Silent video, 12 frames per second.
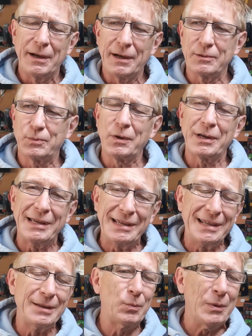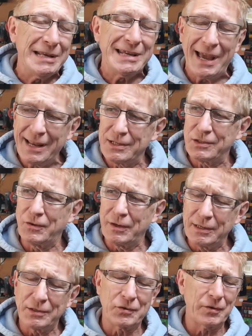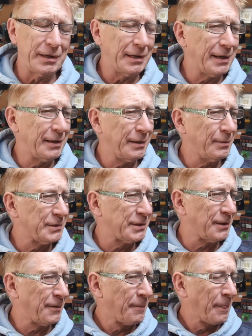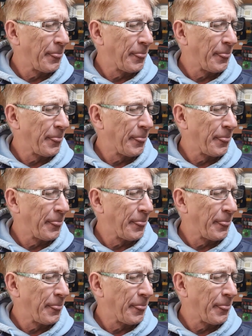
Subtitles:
I was working in the wind industry, and there was a